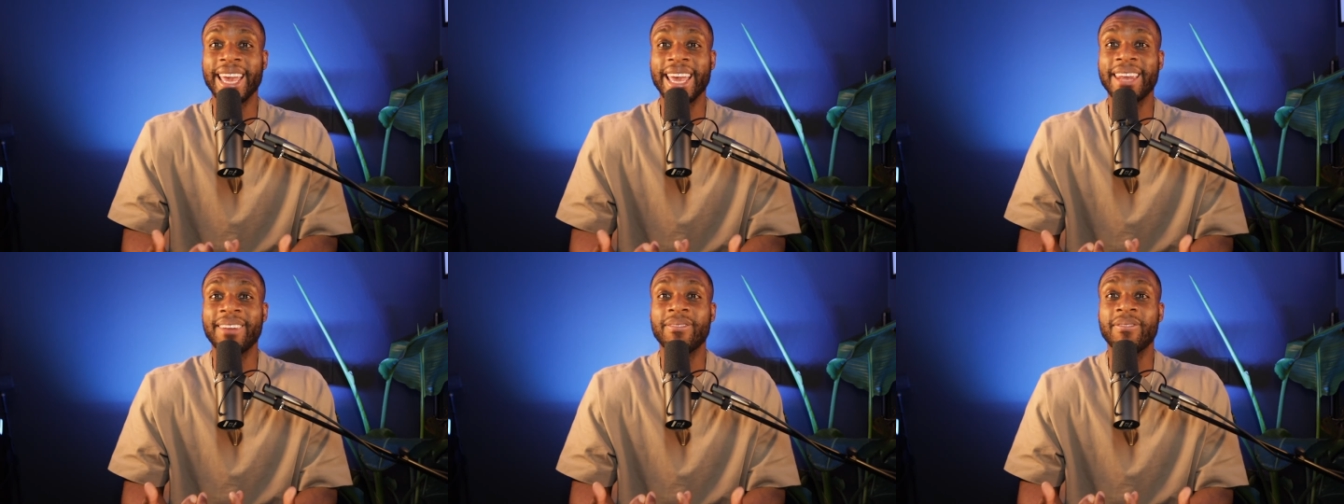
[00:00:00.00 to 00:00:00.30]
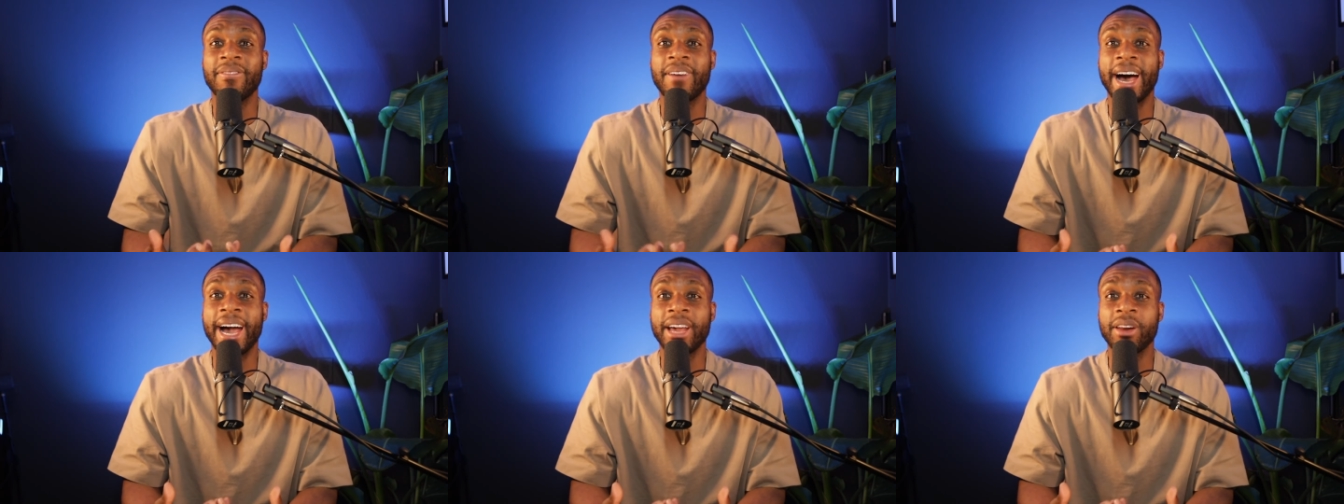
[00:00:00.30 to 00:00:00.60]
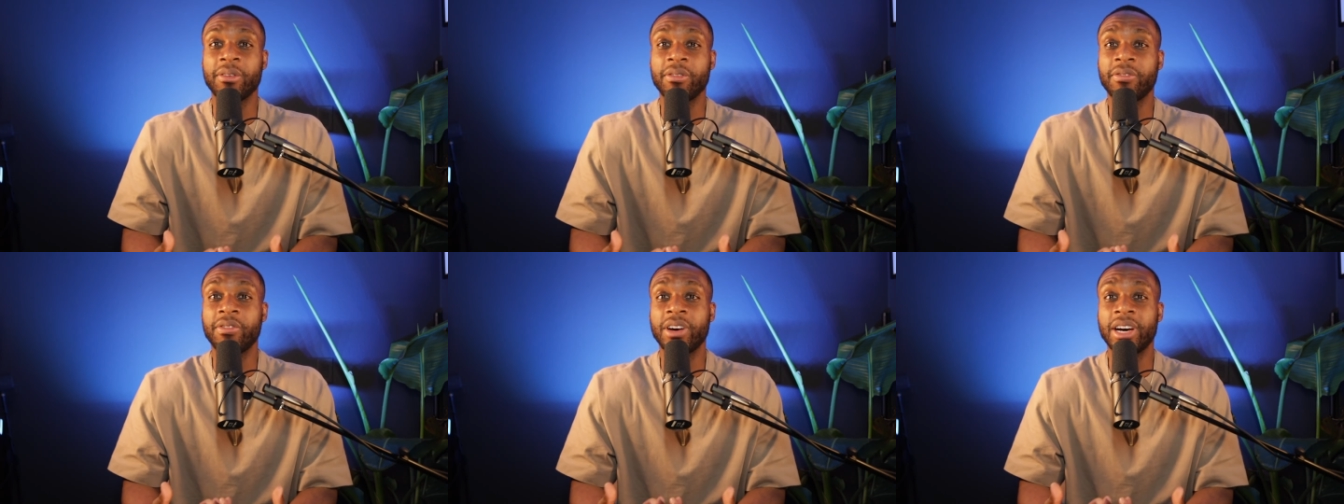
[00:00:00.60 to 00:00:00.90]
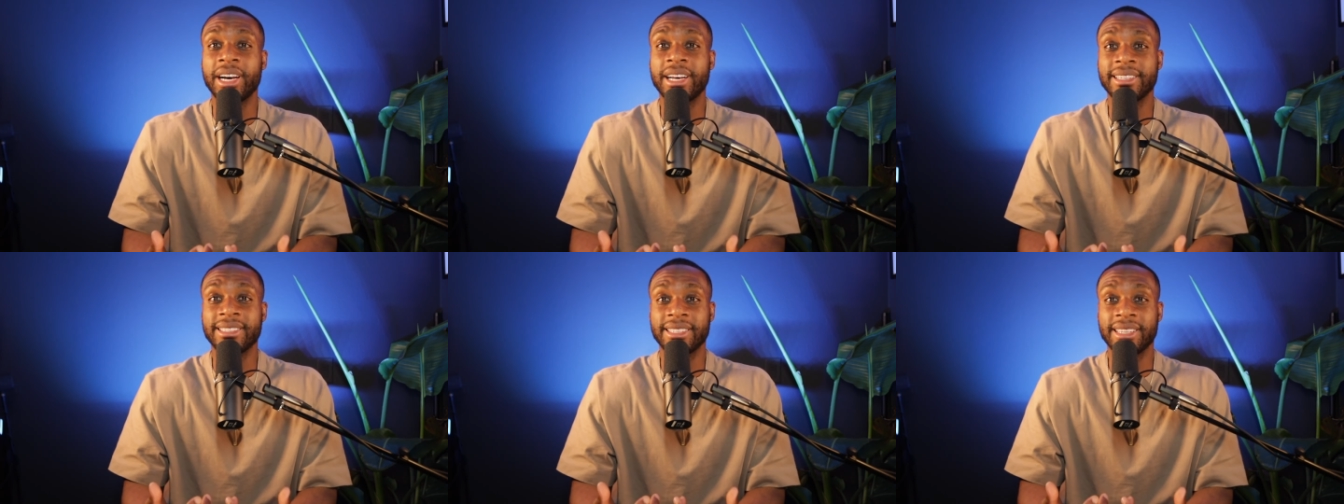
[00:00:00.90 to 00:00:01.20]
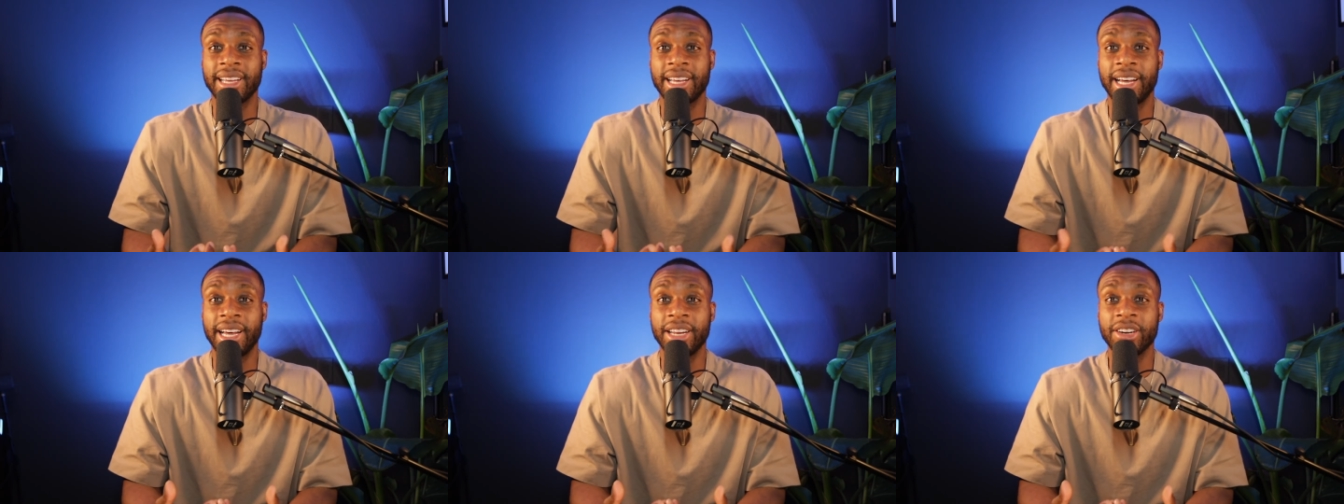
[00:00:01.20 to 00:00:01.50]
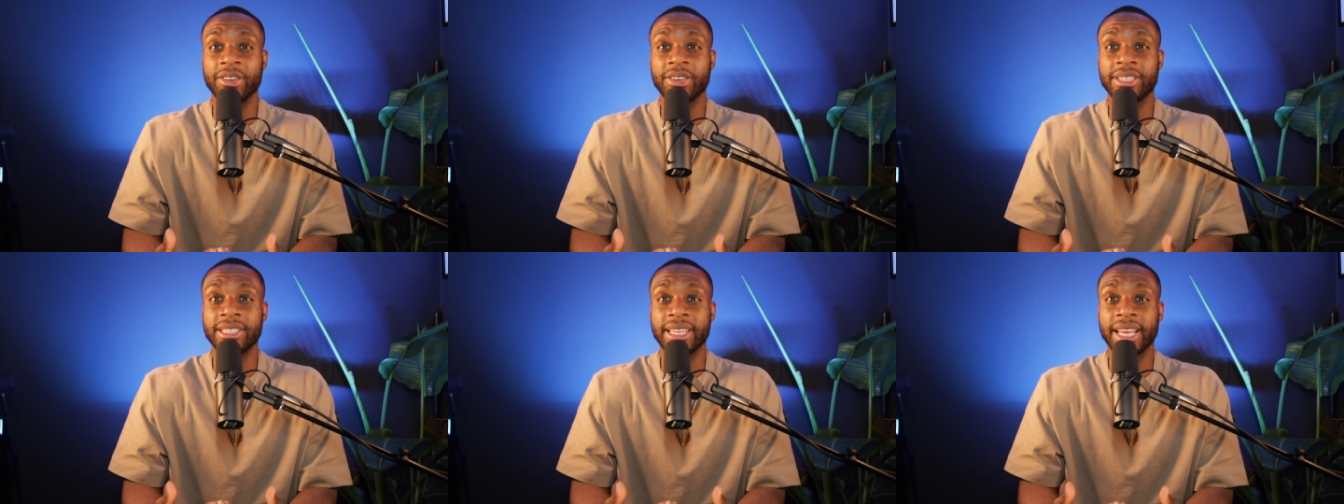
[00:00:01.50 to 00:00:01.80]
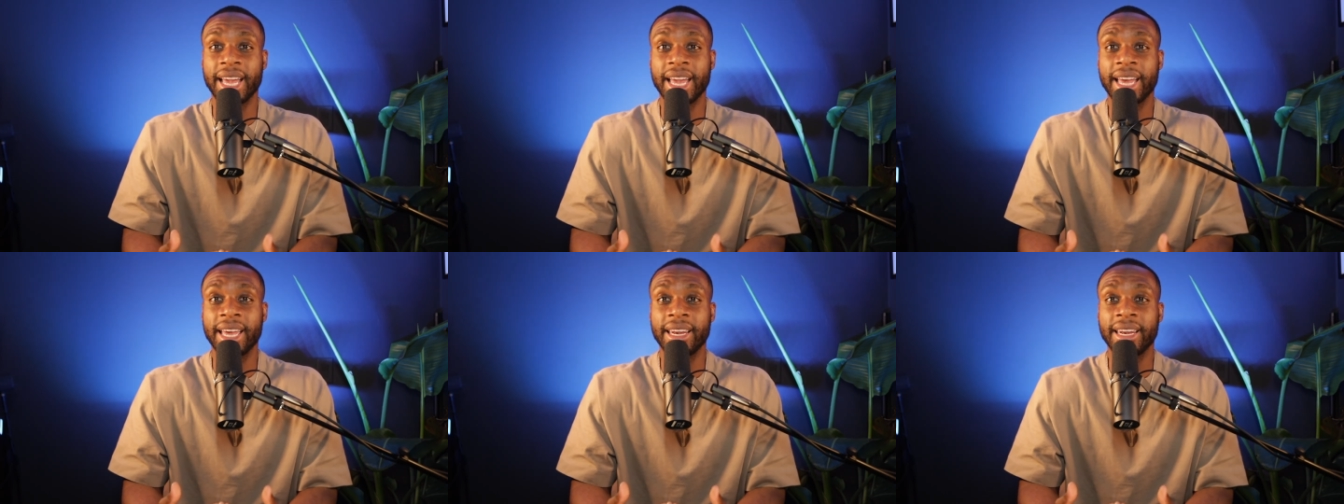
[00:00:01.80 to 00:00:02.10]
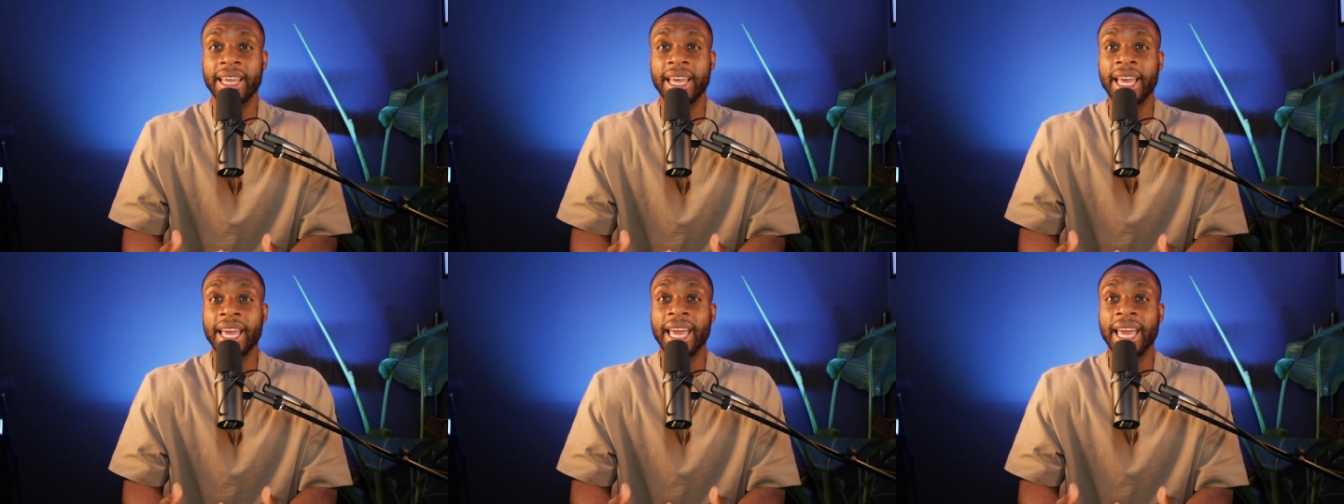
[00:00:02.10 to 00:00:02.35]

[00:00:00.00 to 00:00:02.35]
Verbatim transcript: and vital for us to understand